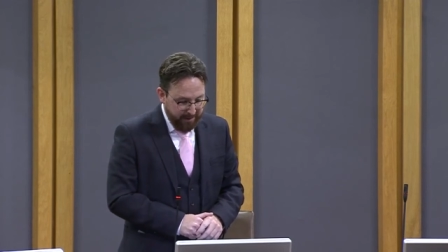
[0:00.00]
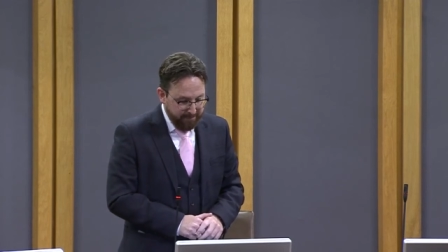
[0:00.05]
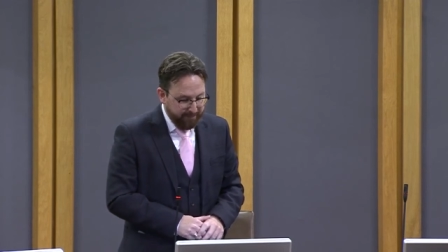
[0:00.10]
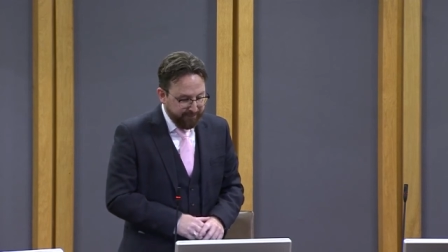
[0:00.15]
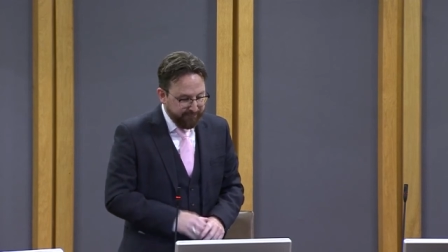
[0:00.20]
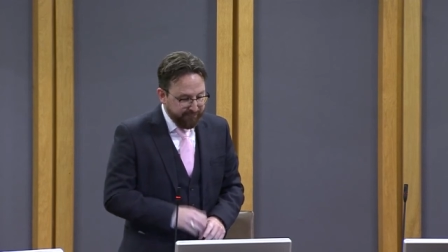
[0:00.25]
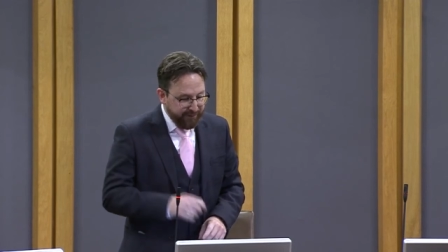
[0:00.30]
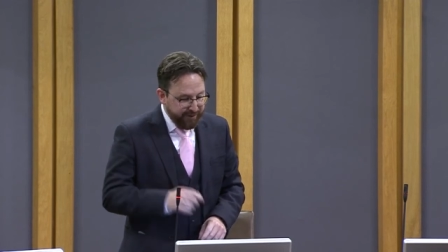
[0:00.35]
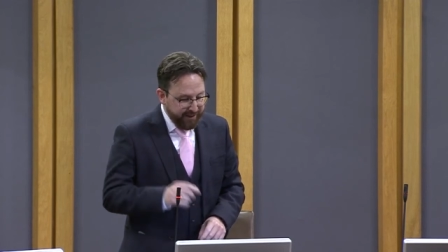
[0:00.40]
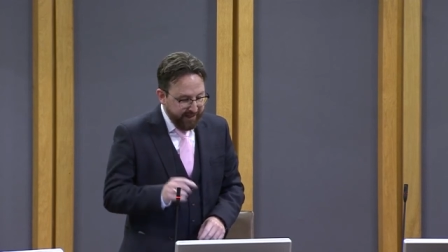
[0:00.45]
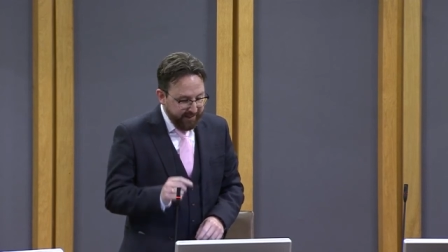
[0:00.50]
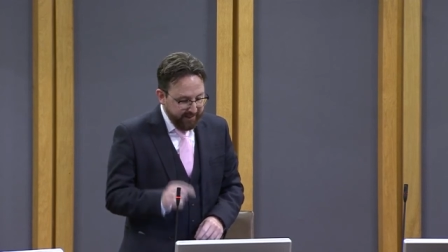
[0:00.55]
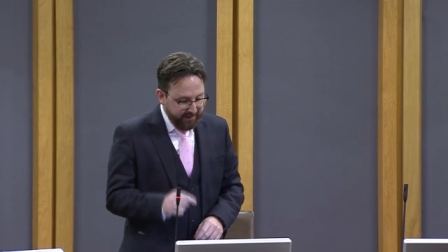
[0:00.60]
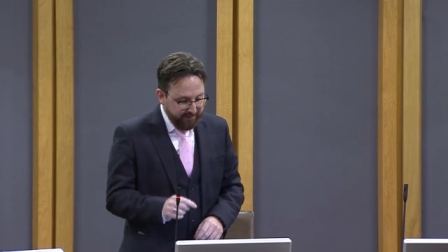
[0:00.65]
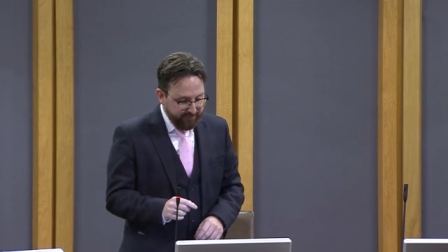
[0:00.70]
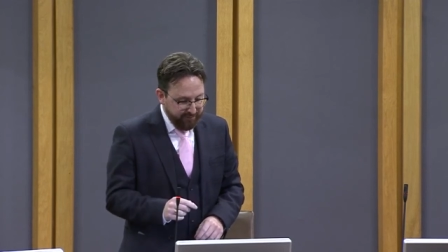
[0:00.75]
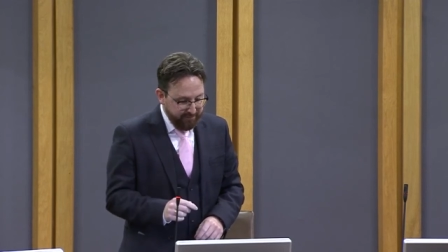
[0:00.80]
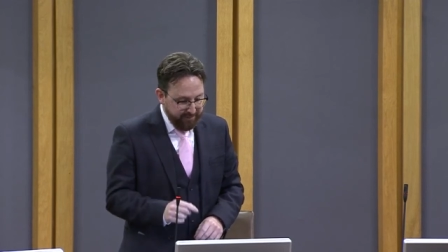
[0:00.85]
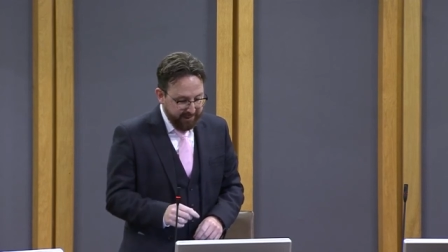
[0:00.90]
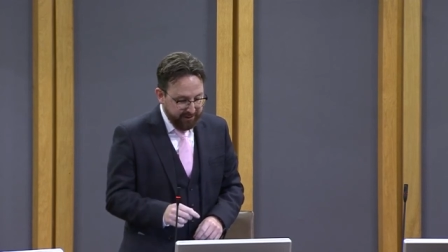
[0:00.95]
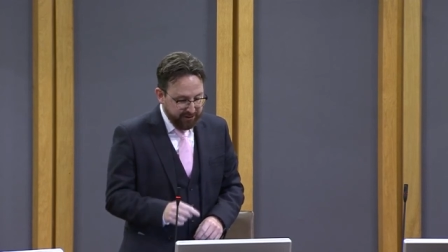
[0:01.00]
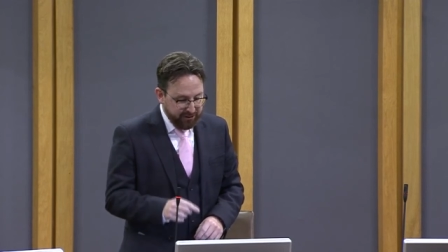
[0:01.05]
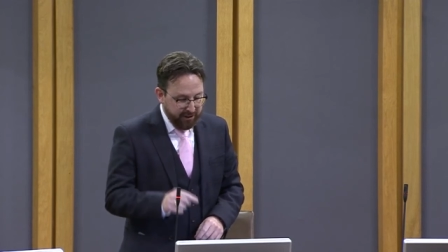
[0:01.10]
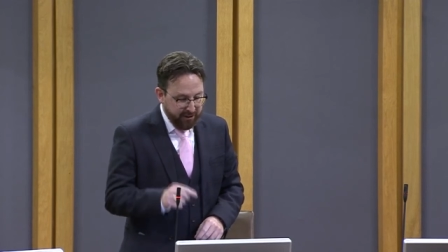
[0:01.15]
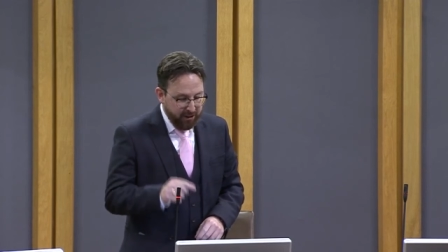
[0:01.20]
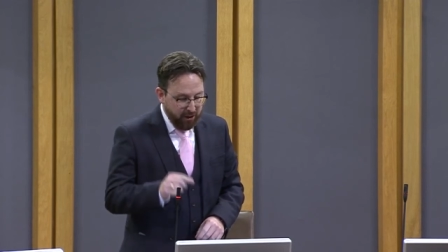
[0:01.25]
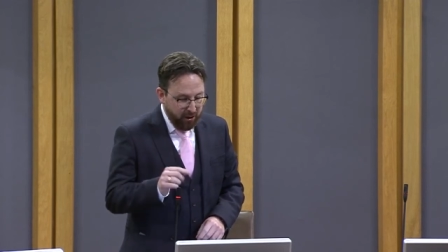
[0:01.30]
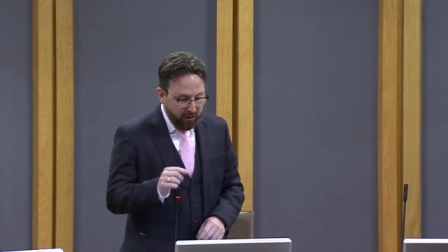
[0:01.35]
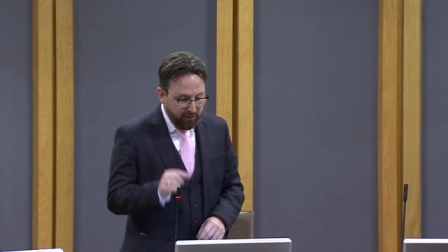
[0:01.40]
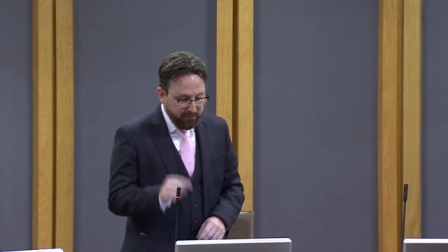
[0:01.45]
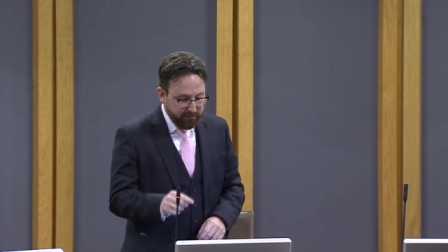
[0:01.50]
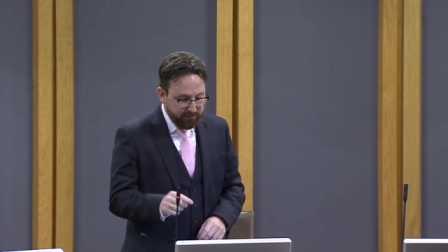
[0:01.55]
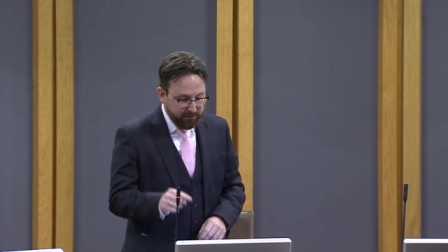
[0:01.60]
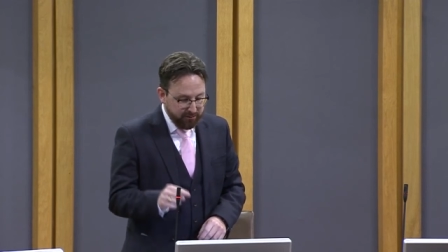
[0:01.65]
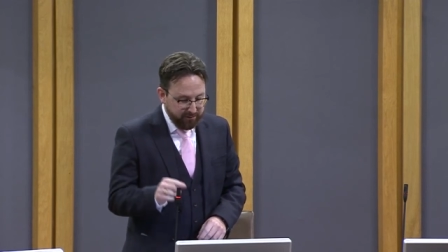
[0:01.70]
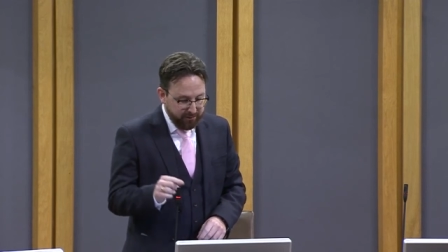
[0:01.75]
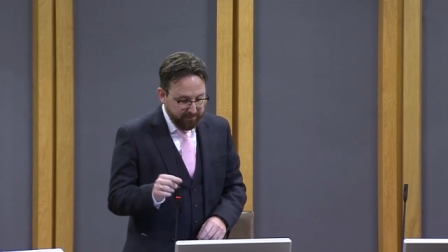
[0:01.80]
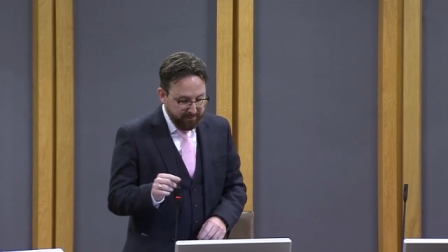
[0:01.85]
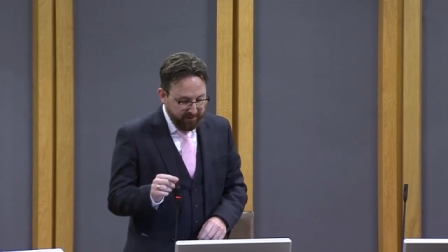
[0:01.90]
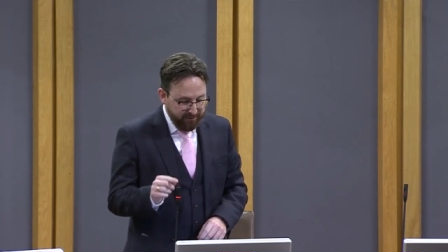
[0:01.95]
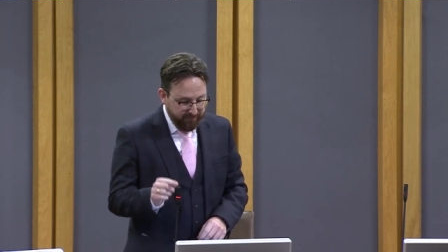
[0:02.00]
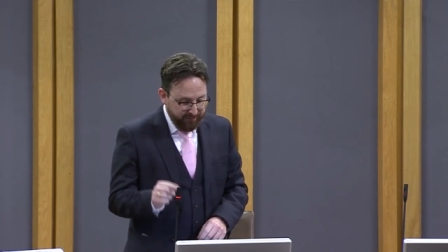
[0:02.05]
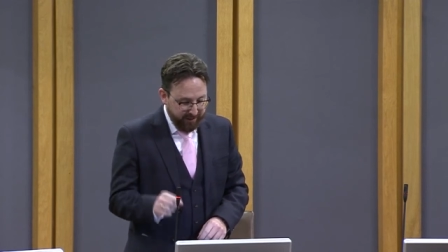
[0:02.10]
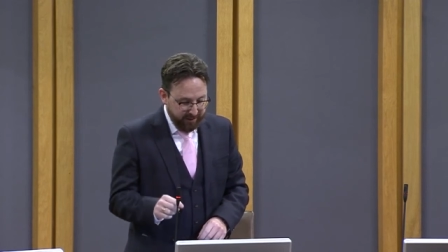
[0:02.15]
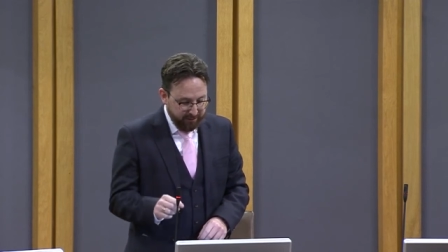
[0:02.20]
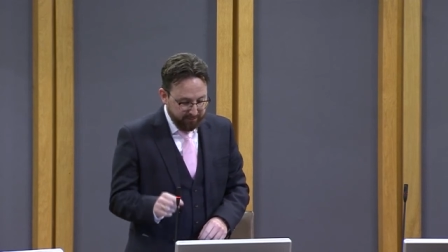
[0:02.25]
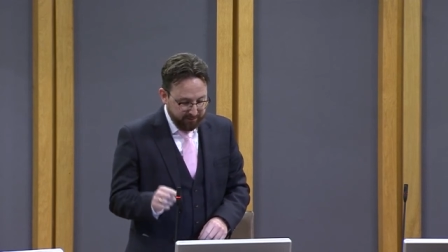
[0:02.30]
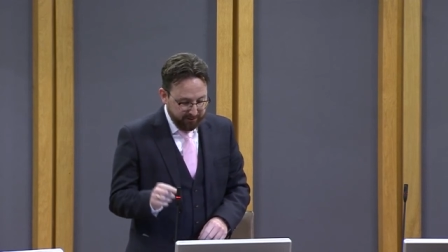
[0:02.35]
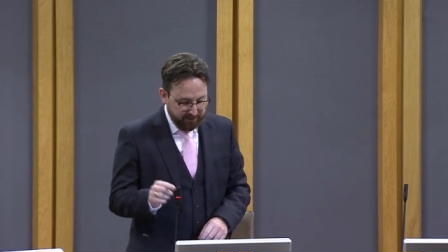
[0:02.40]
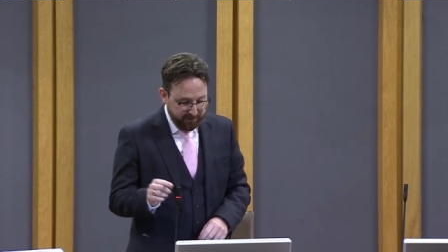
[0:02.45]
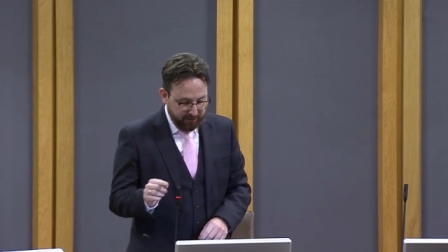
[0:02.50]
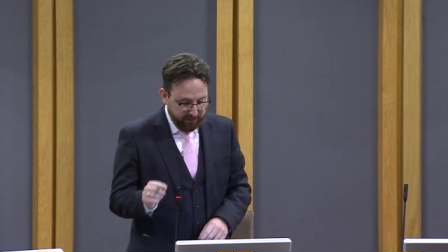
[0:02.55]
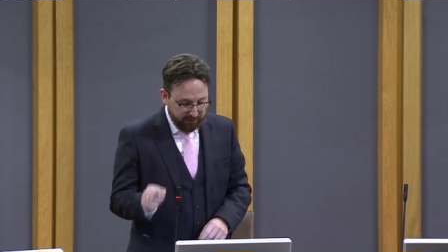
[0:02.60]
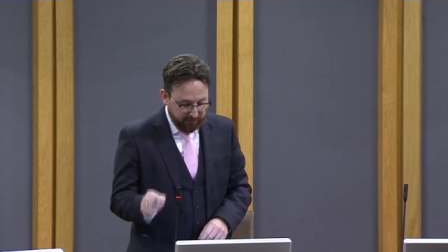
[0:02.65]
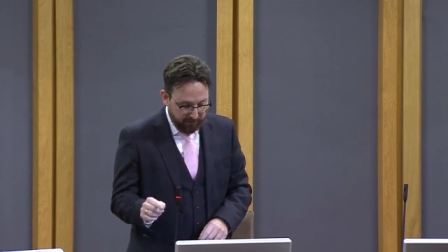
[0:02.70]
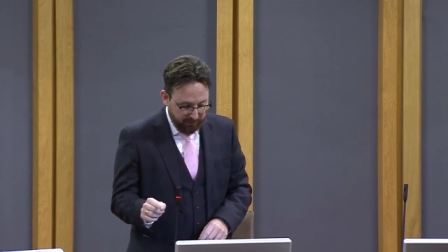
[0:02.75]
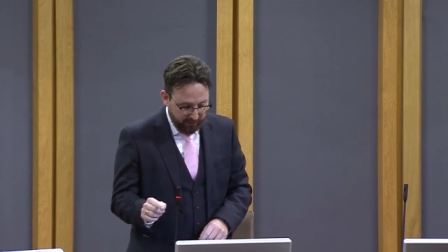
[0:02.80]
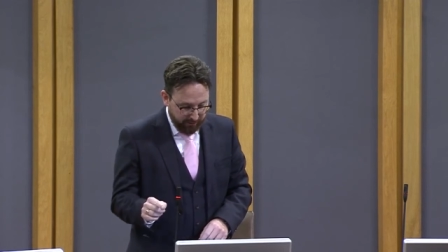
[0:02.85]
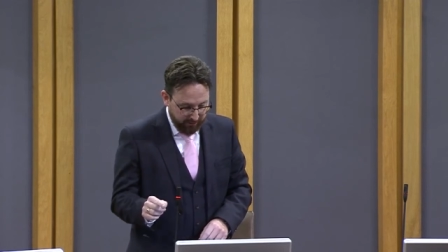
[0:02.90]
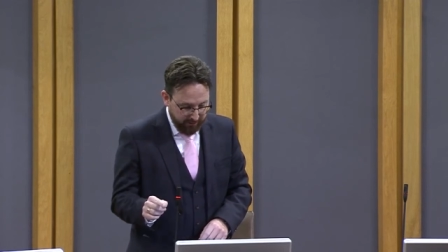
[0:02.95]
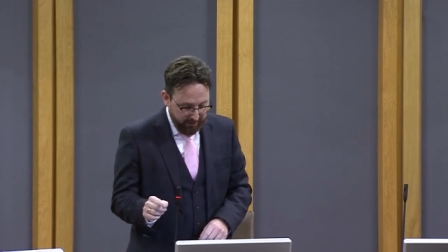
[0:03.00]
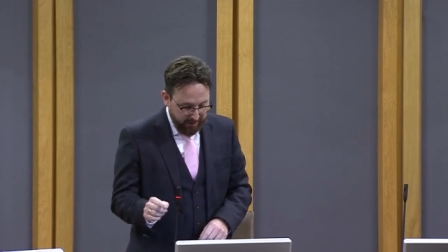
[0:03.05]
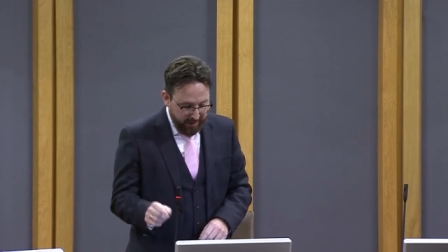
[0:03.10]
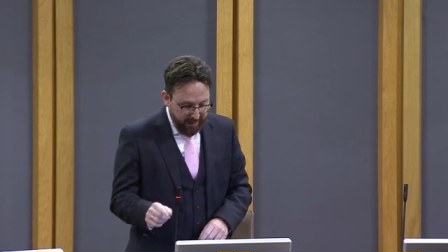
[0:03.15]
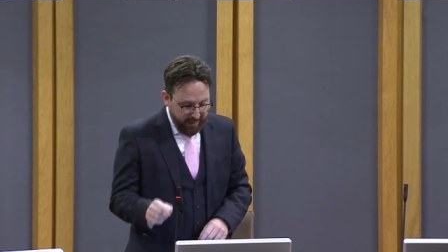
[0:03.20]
but for that information also to be available to all.